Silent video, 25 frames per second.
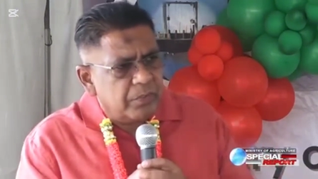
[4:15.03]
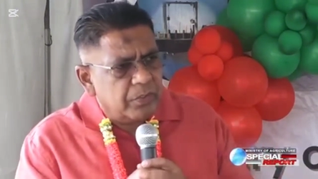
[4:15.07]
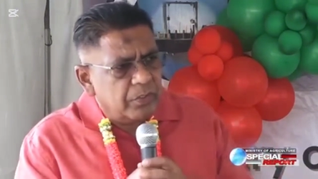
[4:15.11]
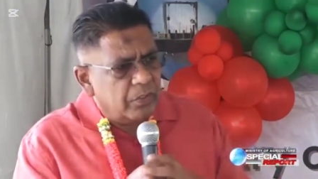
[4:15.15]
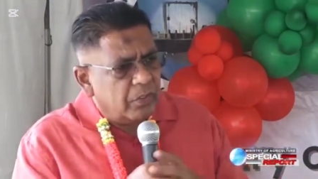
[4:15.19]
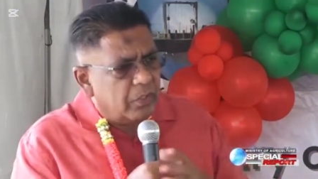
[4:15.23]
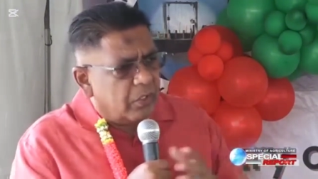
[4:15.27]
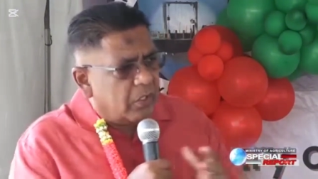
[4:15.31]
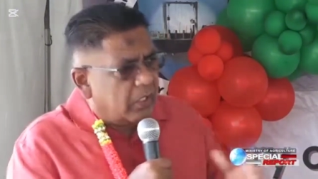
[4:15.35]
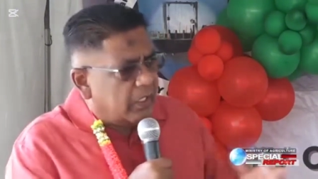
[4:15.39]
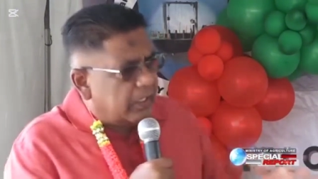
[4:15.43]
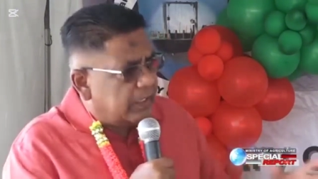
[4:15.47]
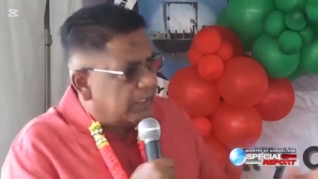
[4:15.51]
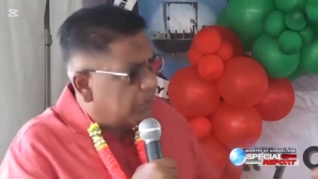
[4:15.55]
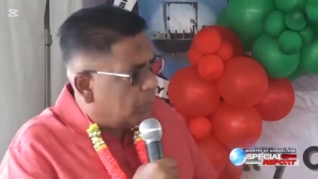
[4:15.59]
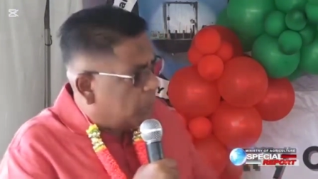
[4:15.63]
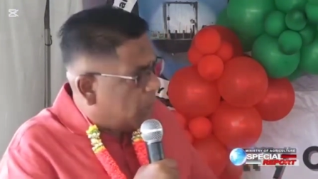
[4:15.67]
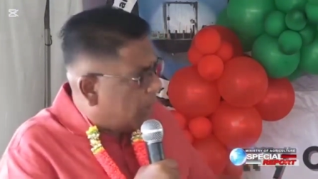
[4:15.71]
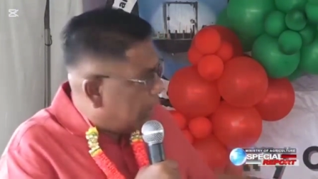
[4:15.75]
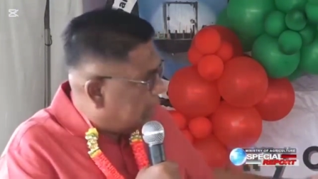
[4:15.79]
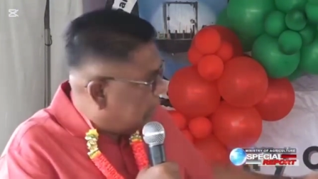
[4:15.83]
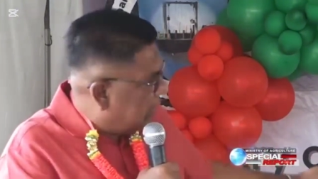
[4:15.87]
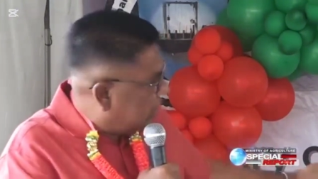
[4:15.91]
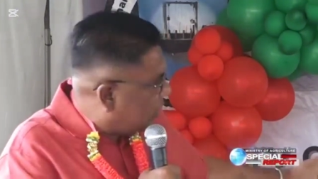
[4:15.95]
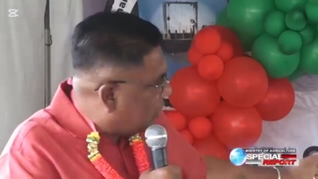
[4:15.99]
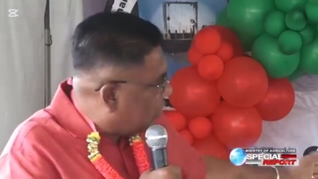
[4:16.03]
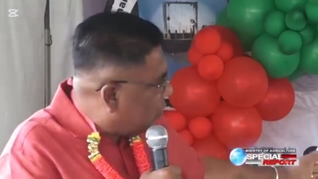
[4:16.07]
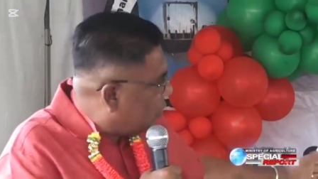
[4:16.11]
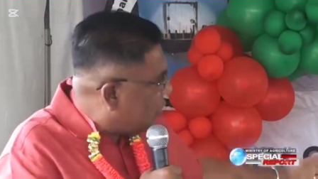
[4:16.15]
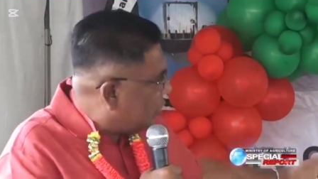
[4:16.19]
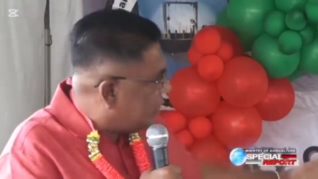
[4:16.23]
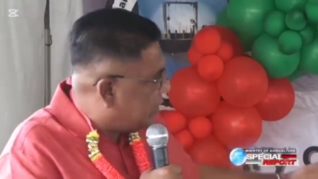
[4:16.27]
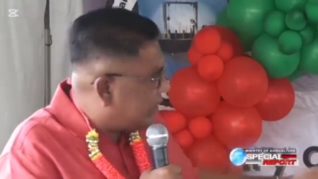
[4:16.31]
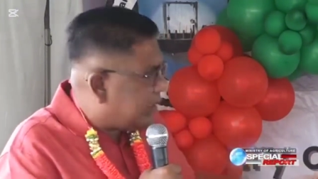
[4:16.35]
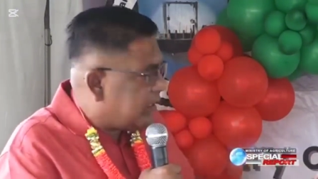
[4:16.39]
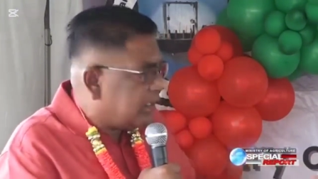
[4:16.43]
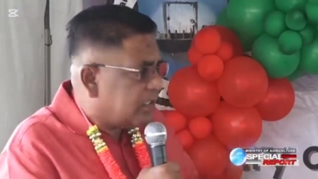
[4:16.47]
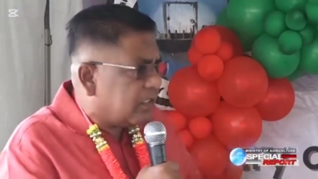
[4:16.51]
You heard the one at
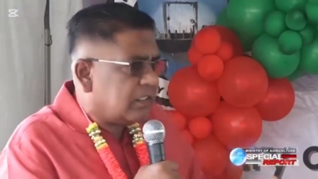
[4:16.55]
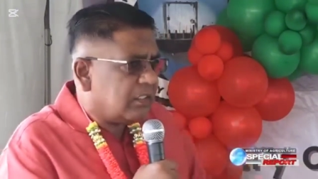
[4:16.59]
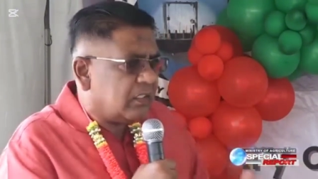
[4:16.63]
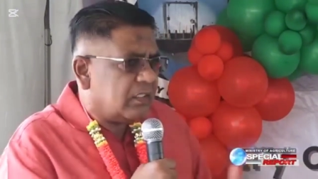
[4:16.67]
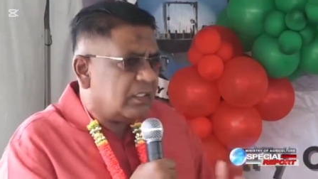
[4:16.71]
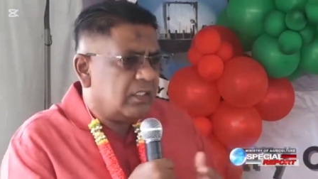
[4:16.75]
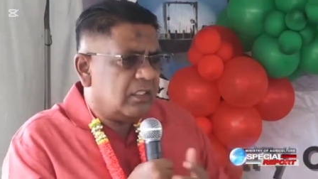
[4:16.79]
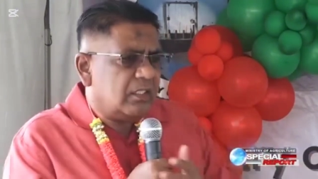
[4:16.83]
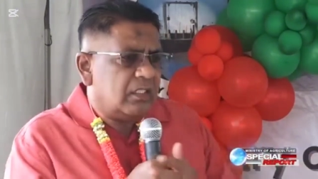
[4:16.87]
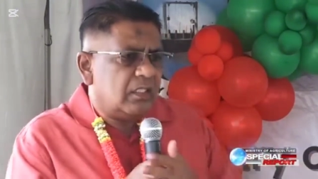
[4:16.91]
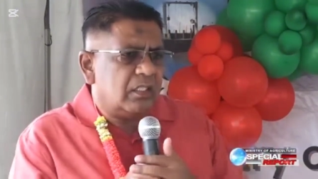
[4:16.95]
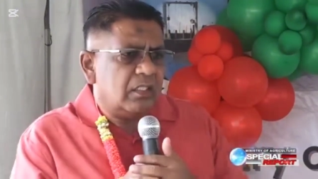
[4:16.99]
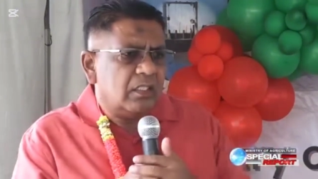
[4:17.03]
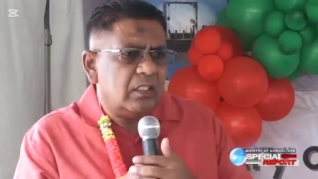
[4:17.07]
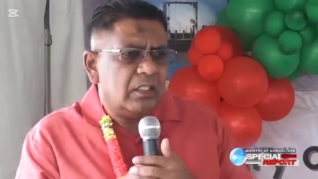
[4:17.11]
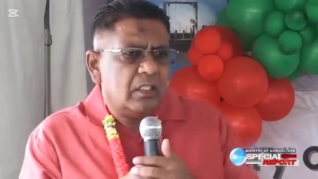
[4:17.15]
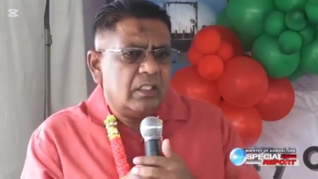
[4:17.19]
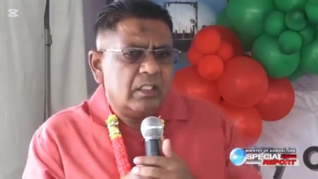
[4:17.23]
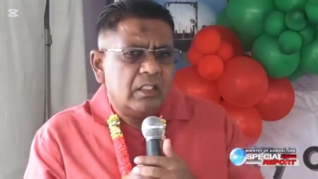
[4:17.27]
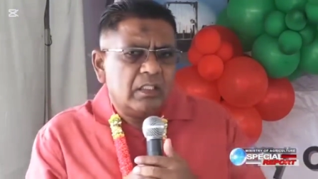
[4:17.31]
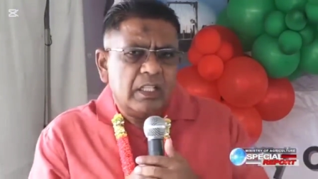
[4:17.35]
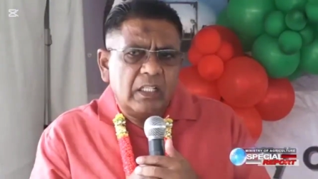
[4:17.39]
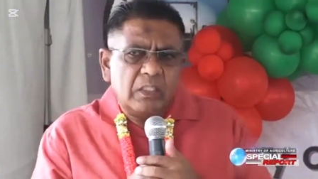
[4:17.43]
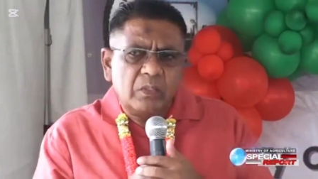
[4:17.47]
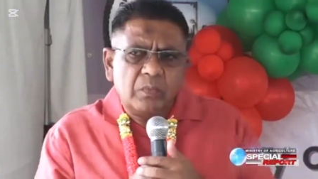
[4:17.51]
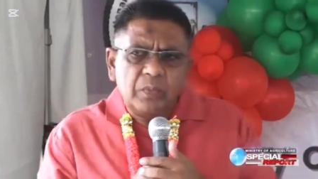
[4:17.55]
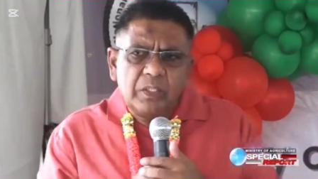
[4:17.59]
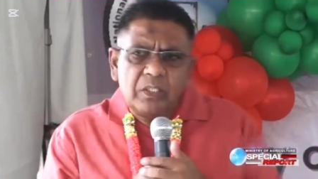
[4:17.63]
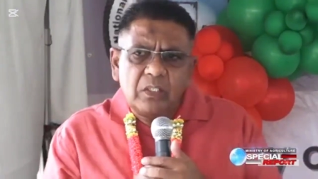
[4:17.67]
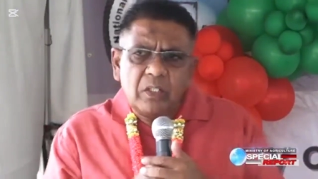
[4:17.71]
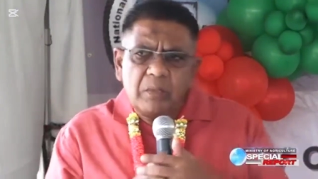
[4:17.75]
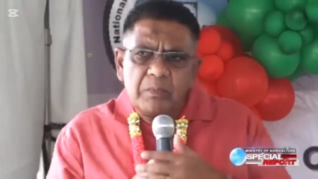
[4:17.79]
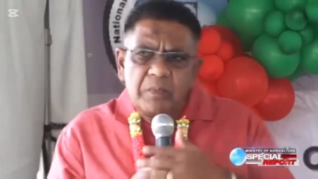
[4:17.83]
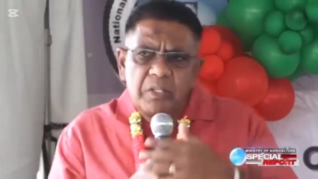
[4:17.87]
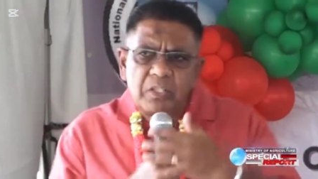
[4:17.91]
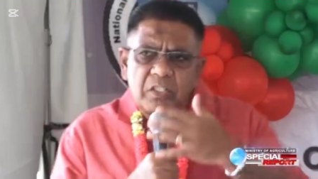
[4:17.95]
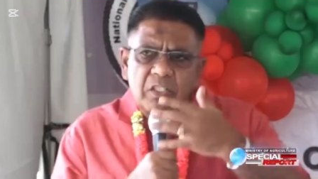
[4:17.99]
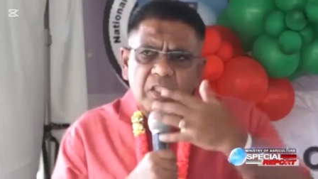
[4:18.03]
Kozia that we
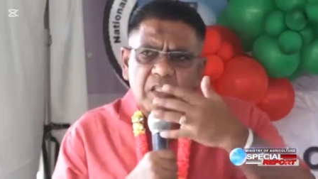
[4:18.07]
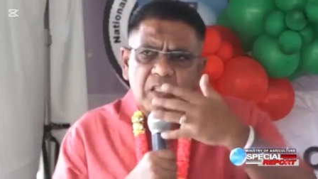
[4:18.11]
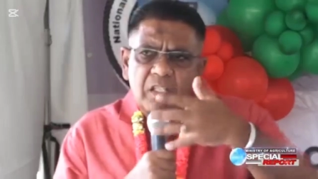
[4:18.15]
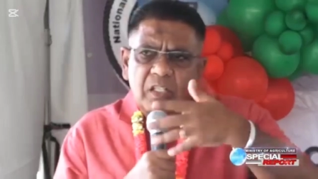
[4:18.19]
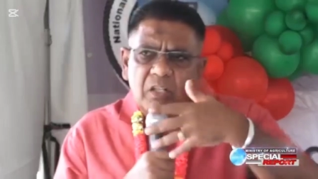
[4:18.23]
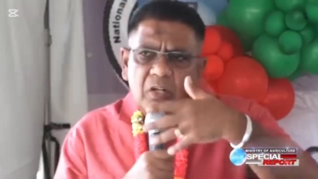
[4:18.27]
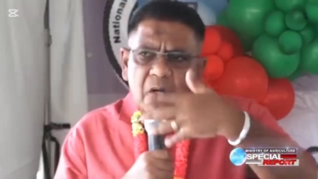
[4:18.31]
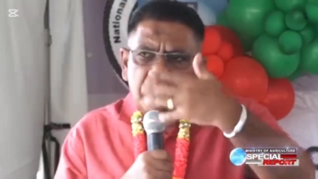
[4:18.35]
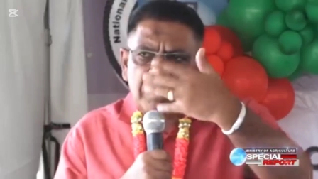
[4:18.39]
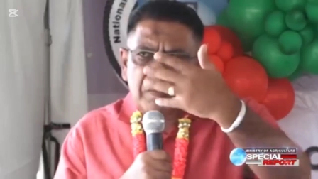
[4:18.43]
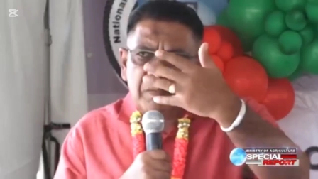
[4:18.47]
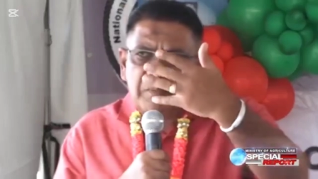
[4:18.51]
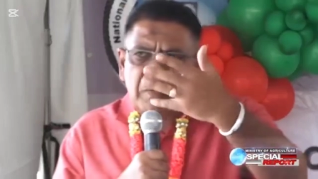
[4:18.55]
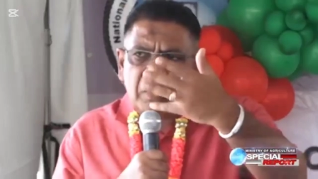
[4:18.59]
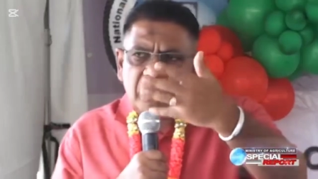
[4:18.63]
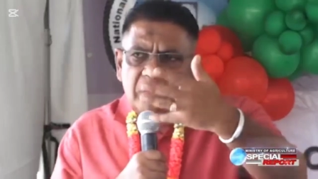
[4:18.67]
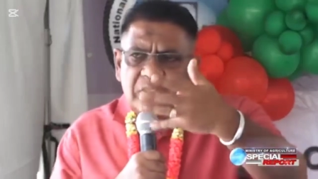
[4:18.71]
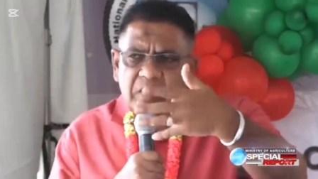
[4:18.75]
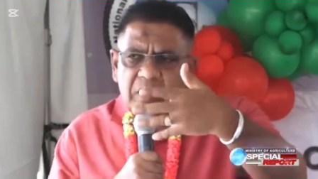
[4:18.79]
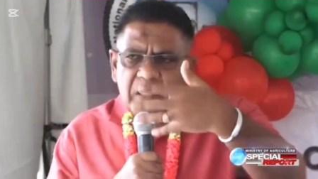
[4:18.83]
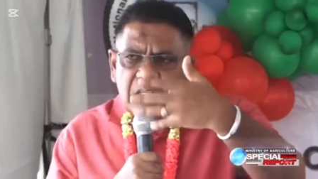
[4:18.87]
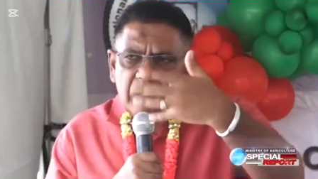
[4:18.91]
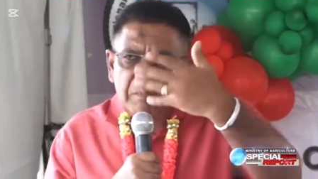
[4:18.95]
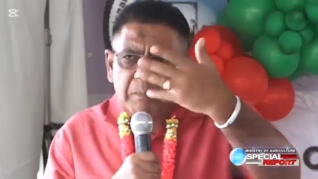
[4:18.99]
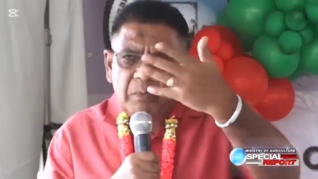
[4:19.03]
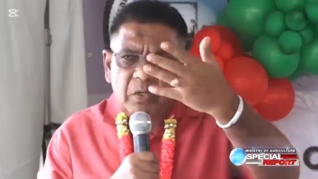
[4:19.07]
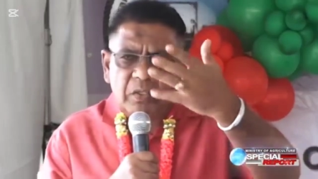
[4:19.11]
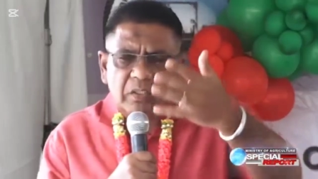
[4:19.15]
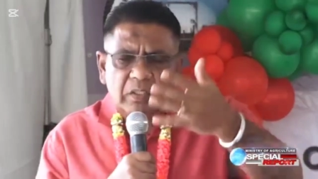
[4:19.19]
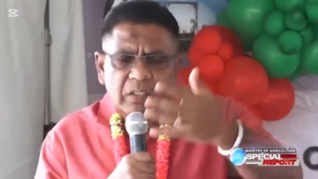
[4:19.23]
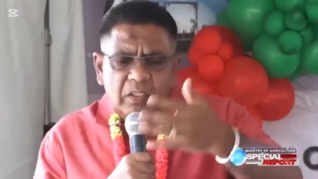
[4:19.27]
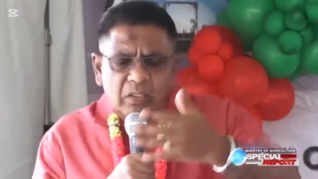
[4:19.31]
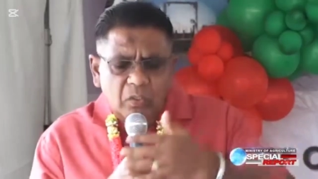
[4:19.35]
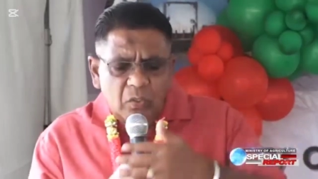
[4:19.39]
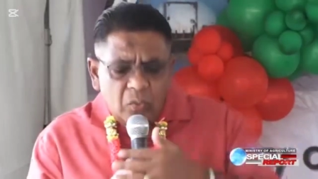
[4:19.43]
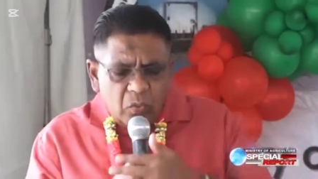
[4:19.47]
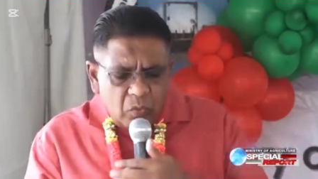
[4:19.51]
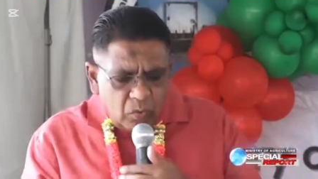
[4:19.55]
commissioned a couple months or a month
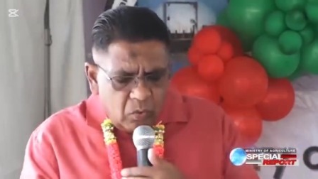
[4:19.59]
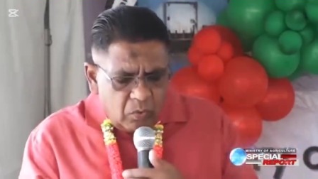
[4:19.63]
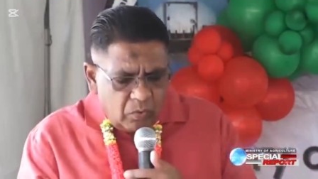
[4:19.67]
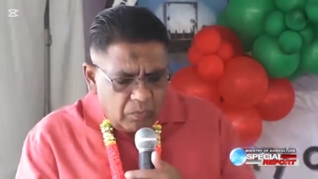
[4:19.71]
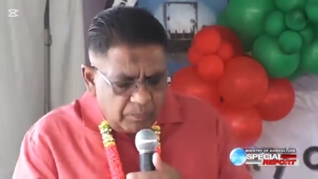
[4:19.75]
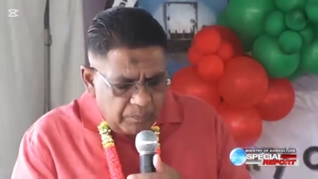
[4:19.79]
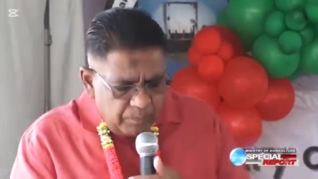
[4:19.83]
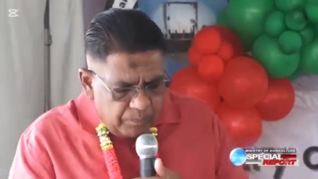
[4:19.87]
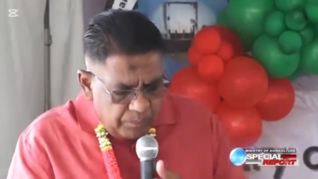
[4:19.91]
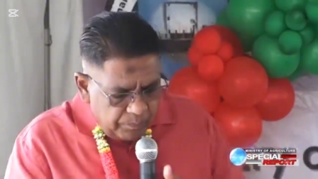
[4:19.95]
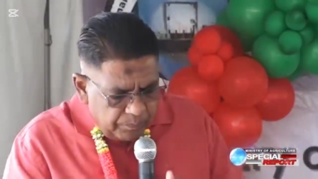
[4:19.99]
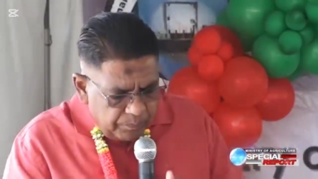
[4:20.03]
ago.